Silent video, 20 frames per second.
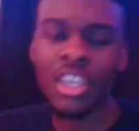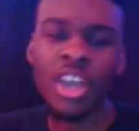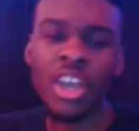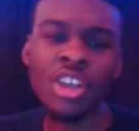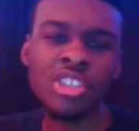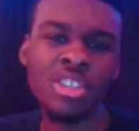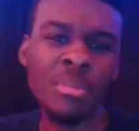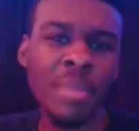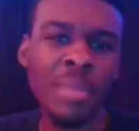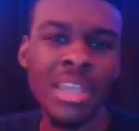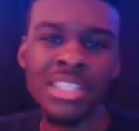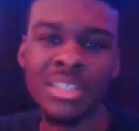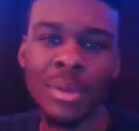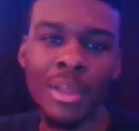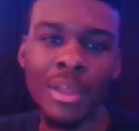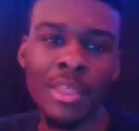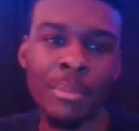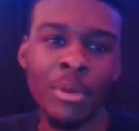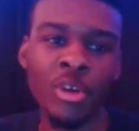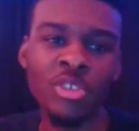He also made some
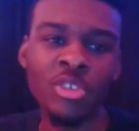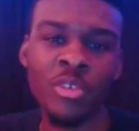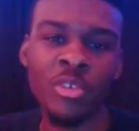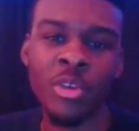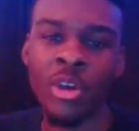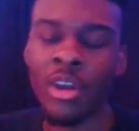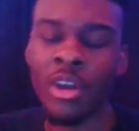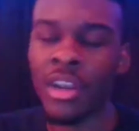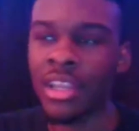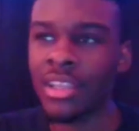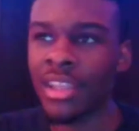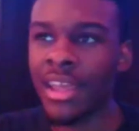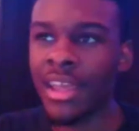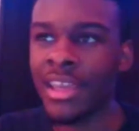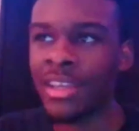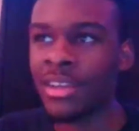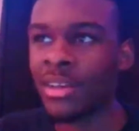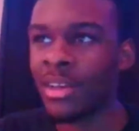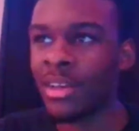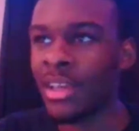other posts regarding,
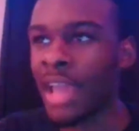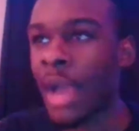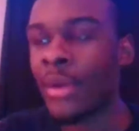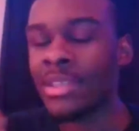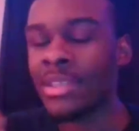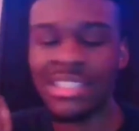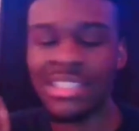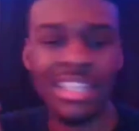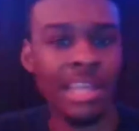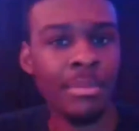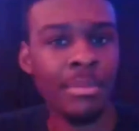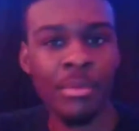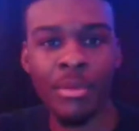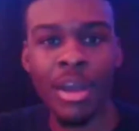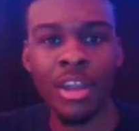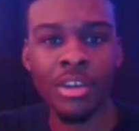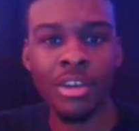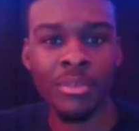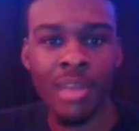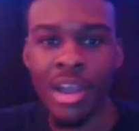like, how he slept
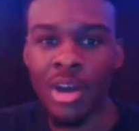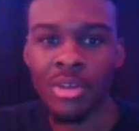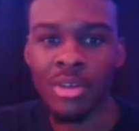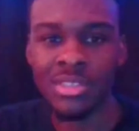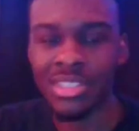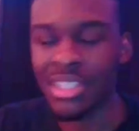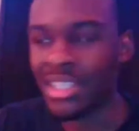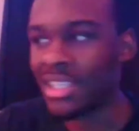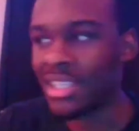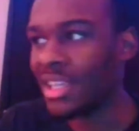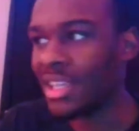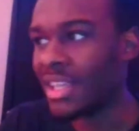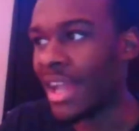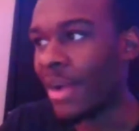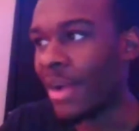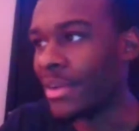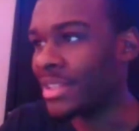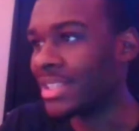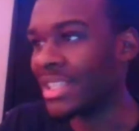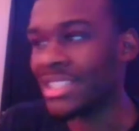around Rousey and
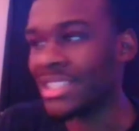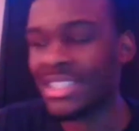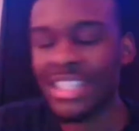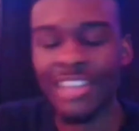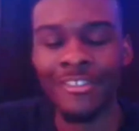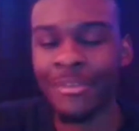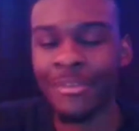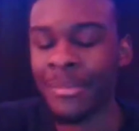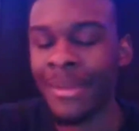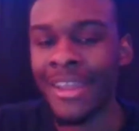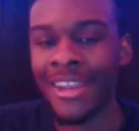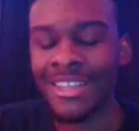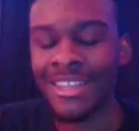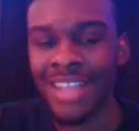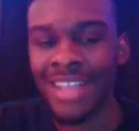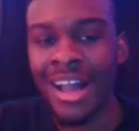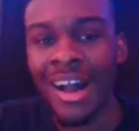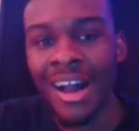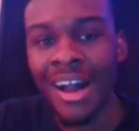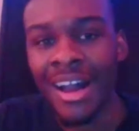how he thinks Stephanie McMahon
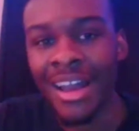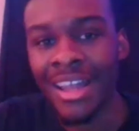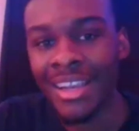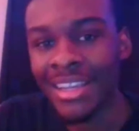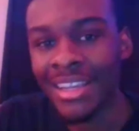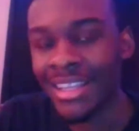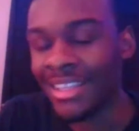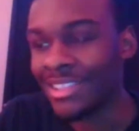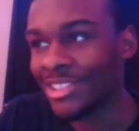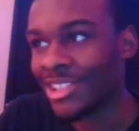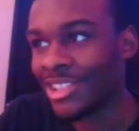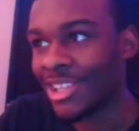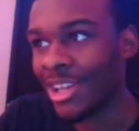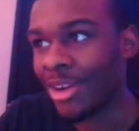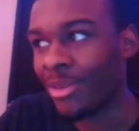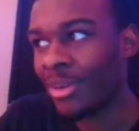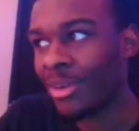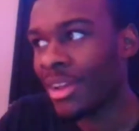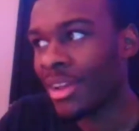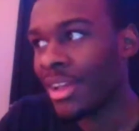is hot and, you
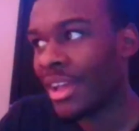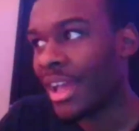know,